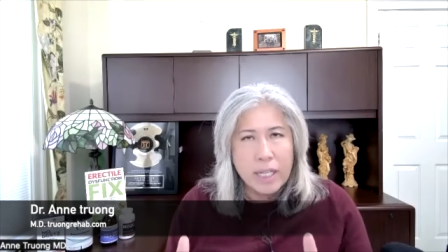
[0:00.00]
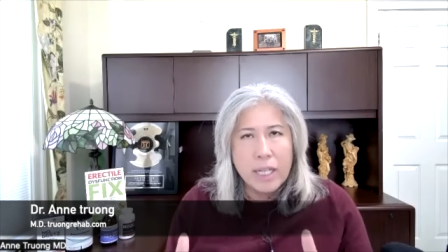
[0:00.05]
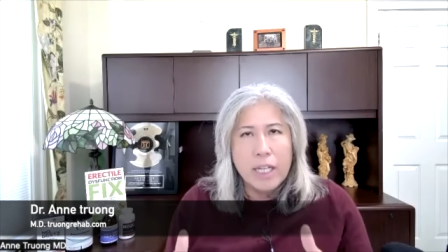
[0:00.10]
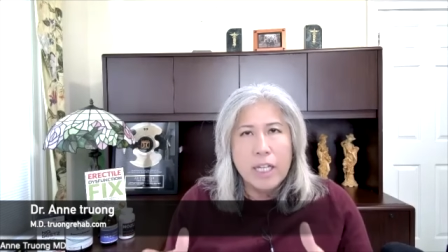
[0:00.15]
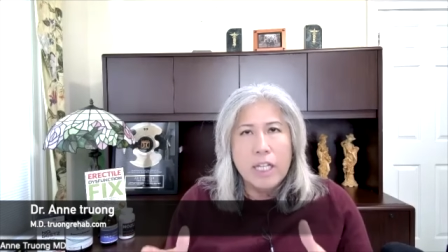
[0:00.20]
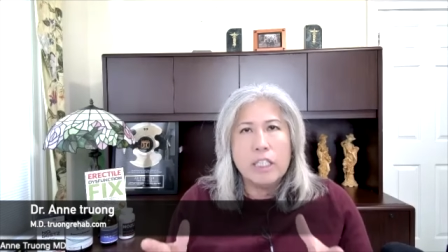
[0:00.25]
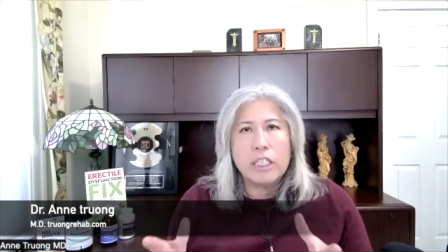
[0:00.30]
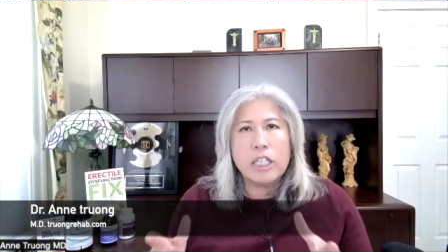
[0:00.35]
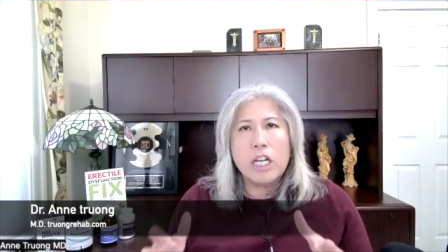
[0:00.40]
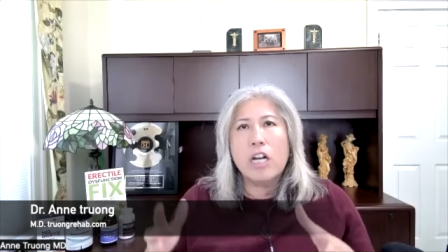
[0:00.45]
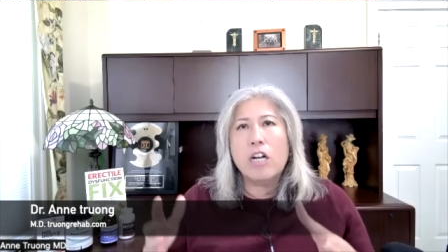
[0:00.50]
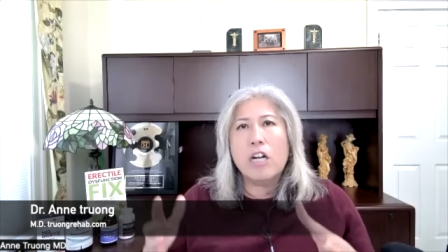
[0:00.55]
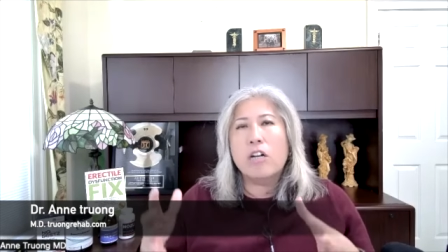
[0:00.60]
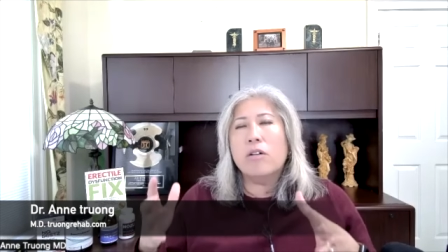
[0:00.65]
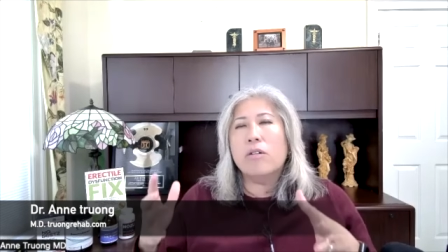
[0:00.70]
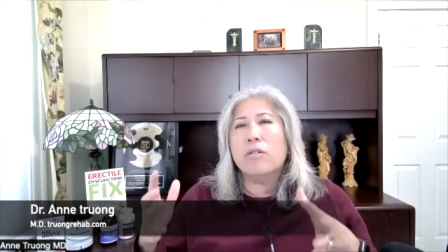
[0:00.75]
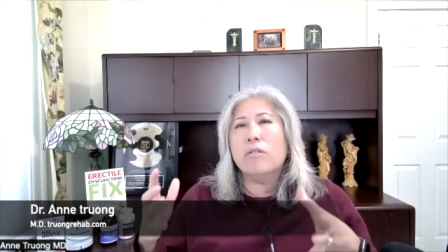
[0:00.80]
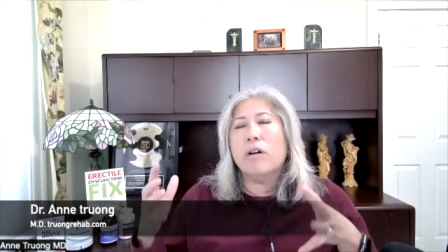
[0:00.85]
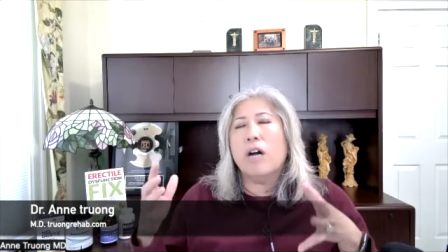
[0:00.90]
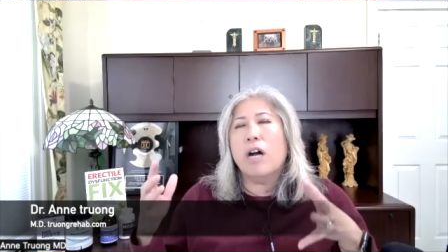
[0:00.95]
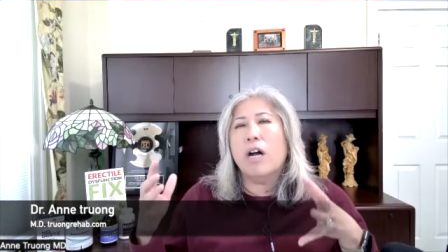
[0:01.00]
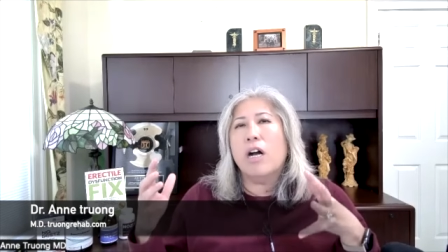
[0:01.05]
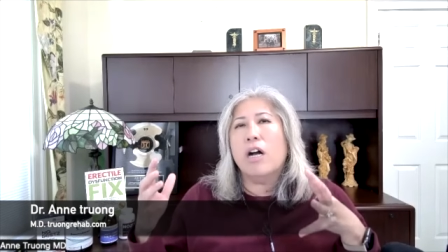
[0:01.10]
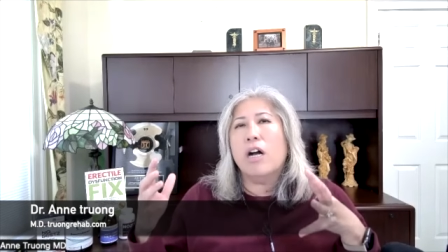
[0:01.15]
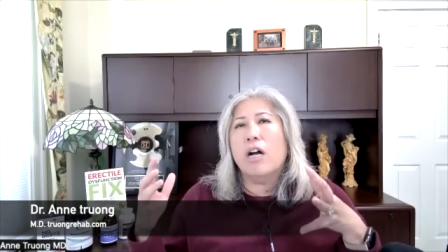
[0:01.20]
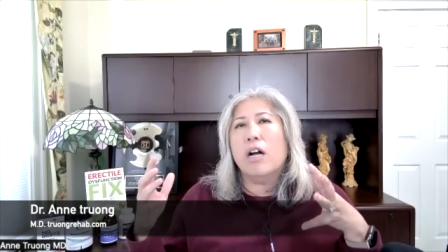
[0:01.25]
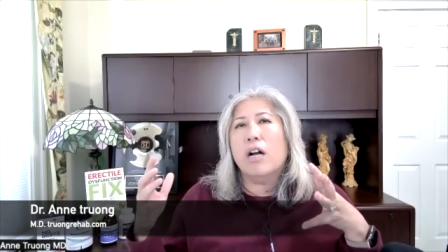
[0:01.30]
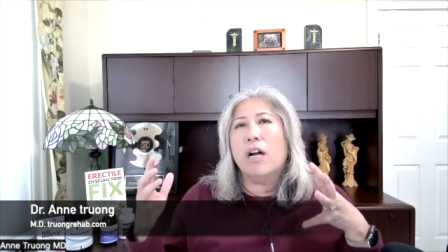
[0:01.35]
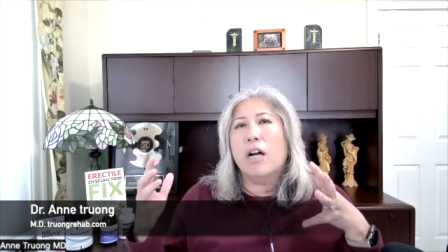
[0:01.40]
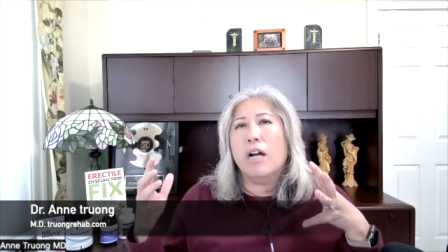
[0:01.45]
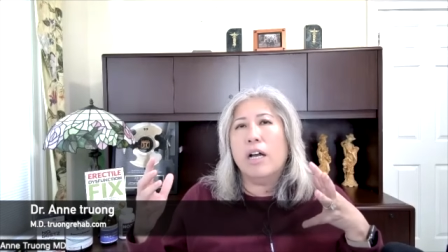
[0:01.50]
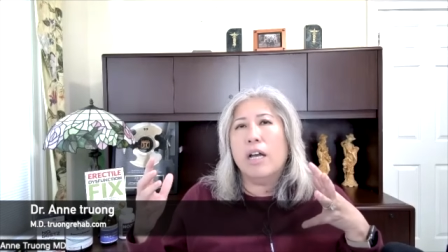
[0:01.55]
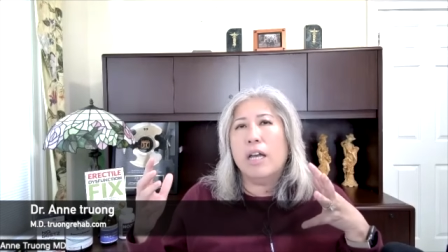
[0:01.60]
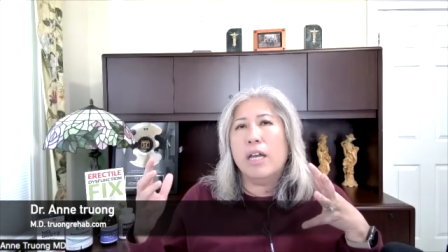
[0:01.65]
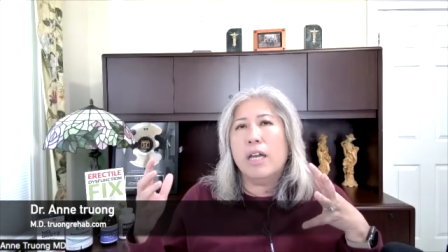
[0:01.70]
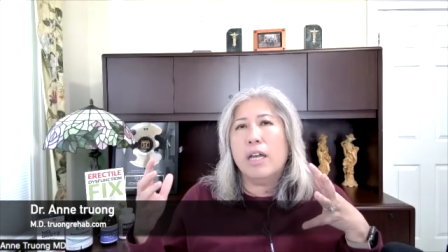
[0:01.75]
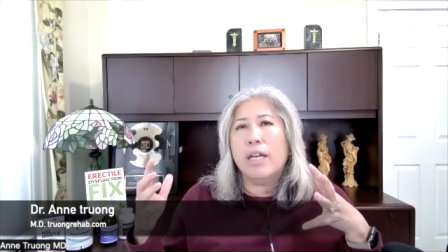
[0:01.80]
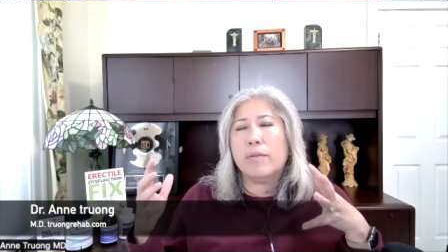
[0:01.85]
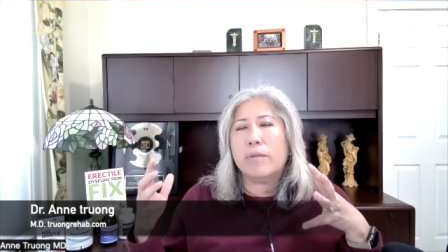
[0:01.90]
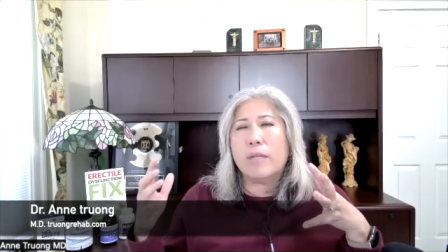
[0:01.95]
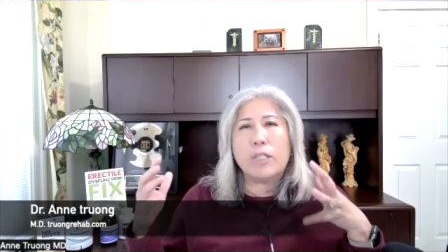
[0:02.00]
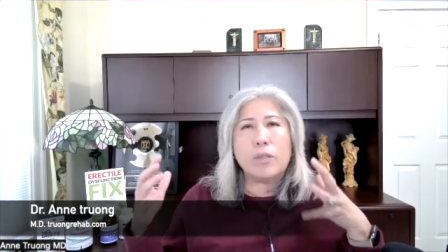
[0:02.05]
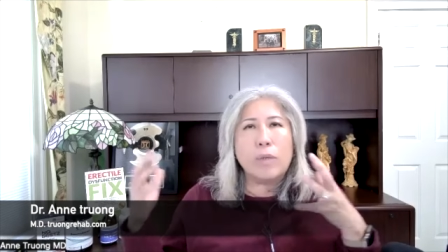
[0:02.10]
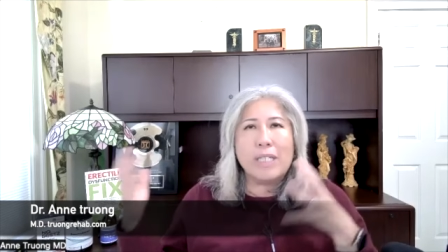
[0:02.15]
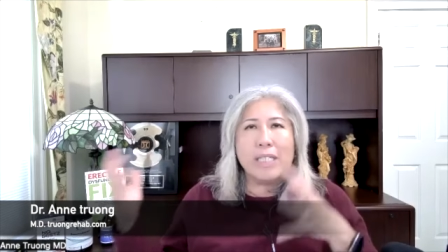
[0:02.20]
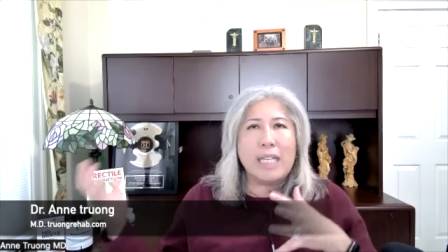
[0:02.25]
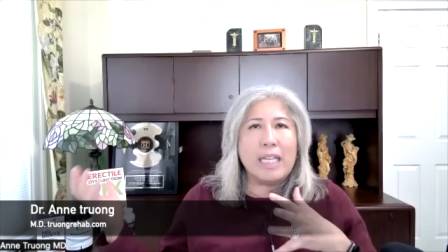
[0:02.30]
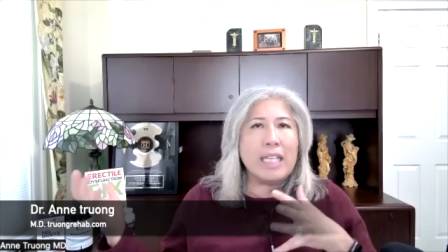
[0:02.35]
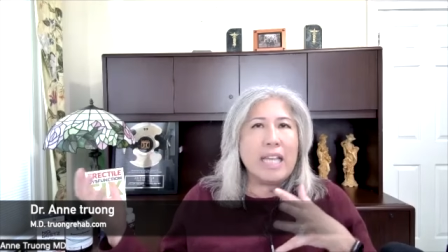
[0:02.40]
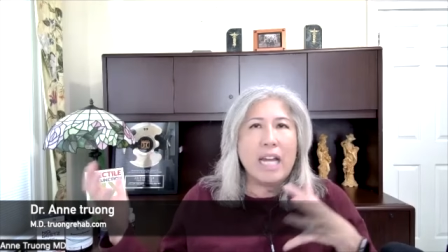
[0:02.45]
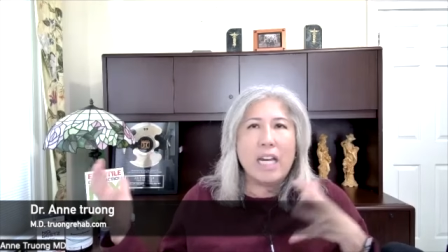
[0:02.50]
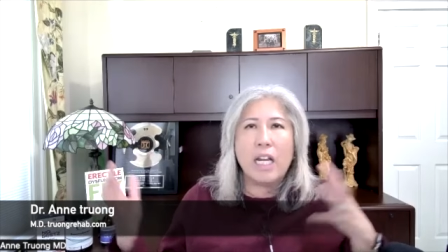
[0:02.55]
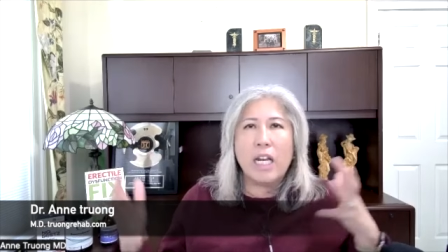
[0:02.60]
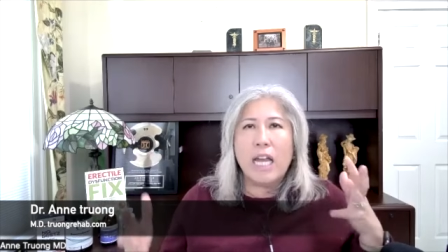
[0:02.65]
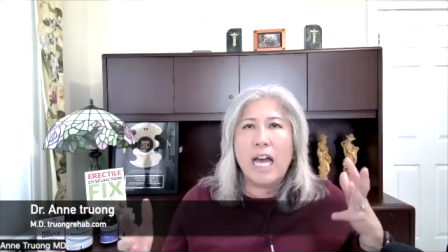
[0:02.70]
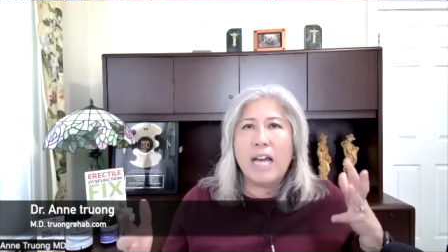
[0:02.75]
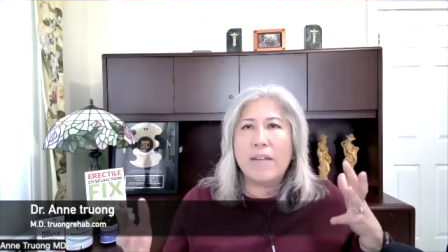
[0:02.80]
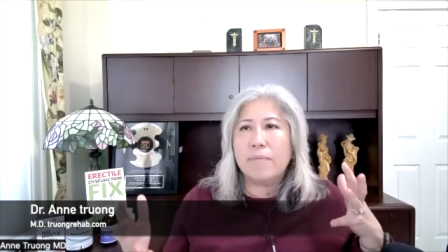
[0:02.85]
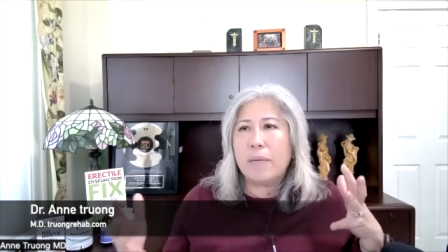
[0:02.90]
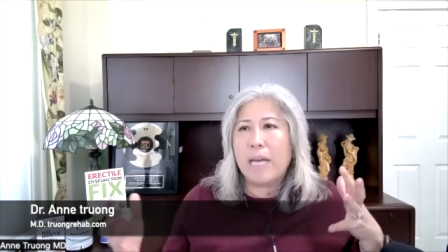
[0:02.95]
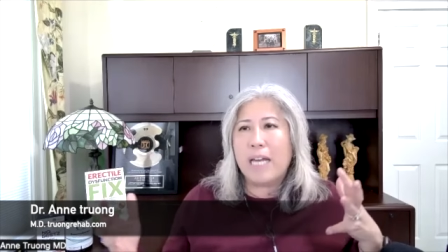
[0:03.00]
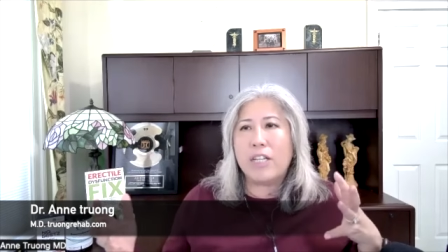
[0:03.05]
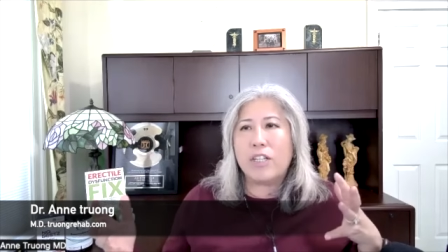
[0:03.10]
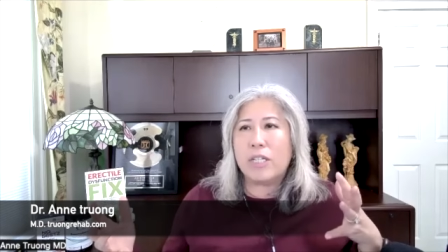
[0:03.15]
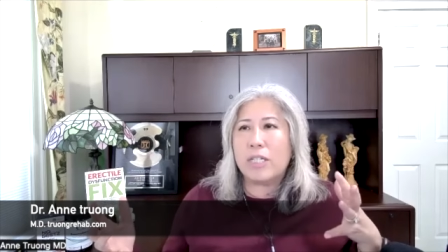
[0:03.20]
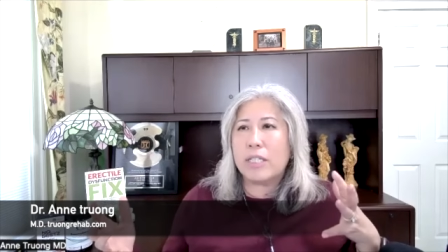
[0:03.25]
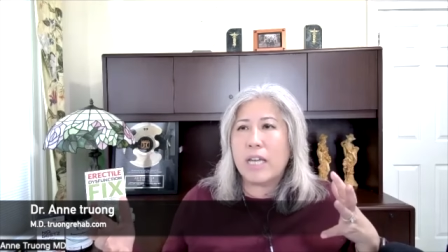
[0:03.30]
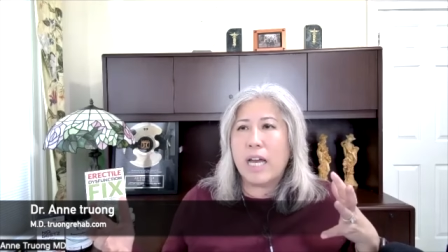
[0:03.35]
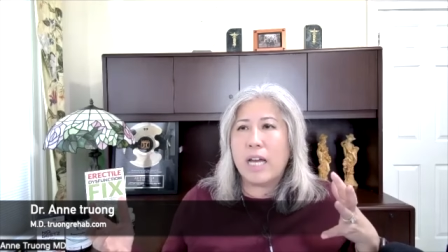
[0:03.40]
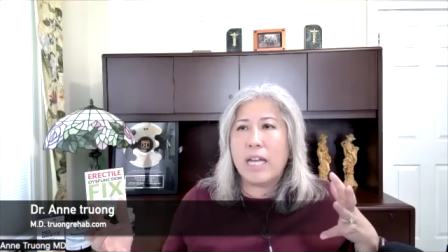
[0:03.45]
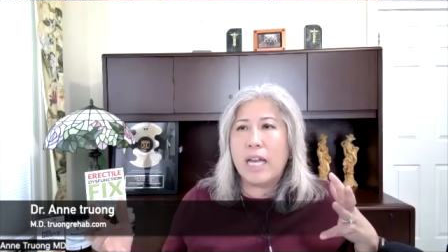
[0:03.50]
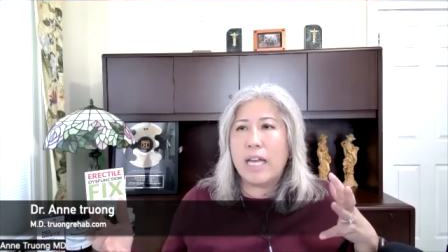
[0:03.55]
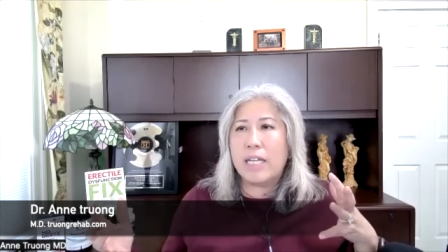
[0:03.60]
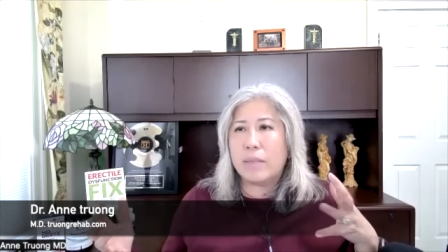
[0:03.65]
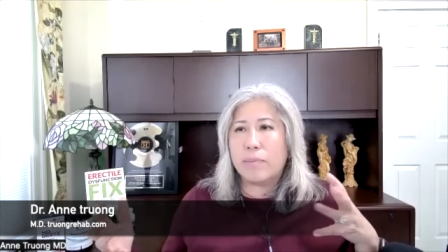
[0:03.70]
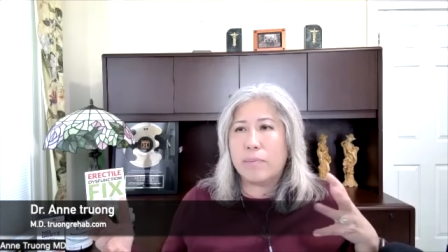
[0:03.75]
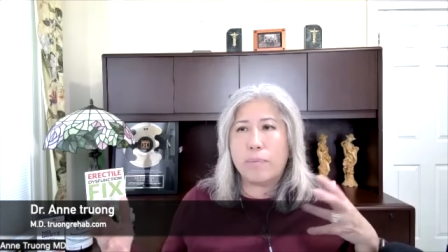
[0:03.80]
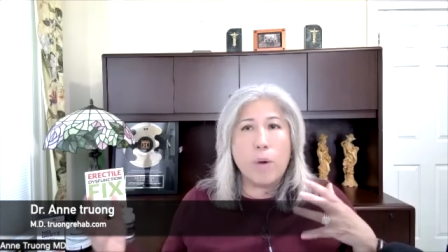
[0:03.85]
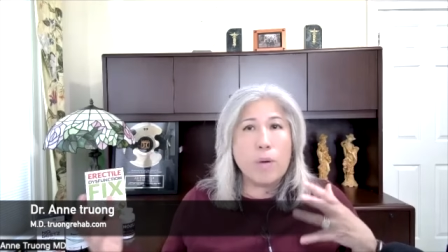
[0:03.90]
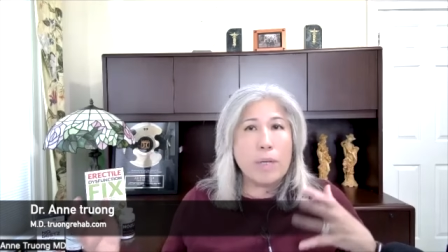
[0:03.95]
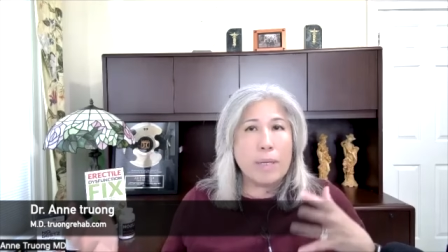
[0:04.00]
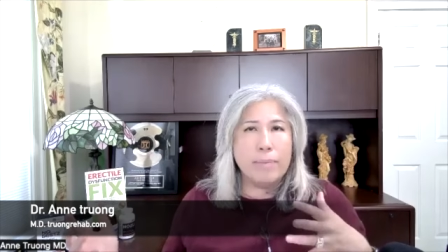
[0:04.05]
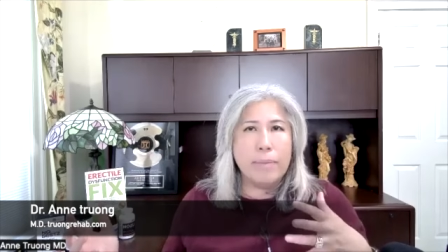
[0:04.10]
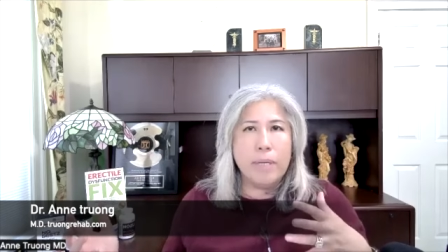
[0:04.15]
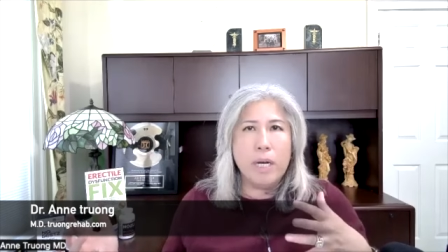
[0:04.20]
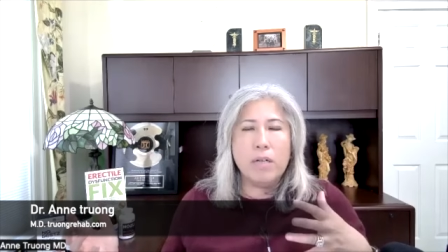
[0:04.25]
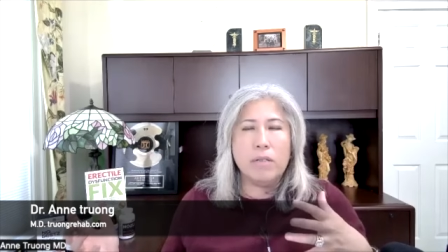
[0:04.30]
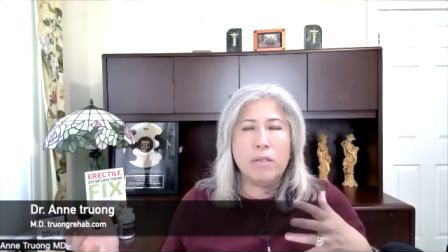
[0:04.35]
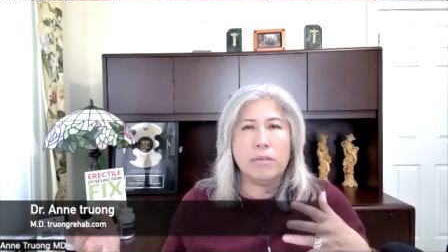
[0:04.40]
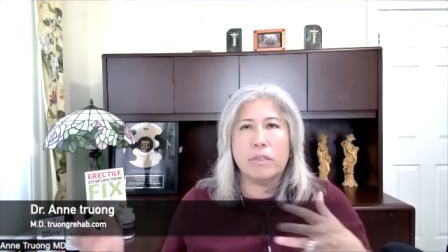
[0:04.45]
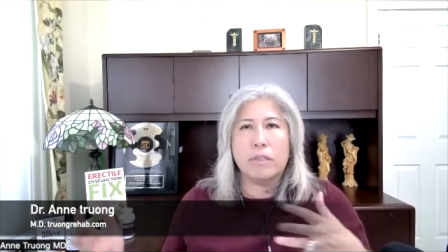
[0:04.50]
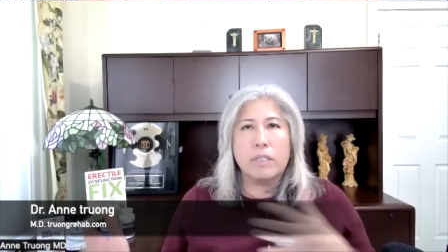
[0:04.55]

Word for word: Yeah. So, uh, because eh, we see that a lot in patients that have broken bones,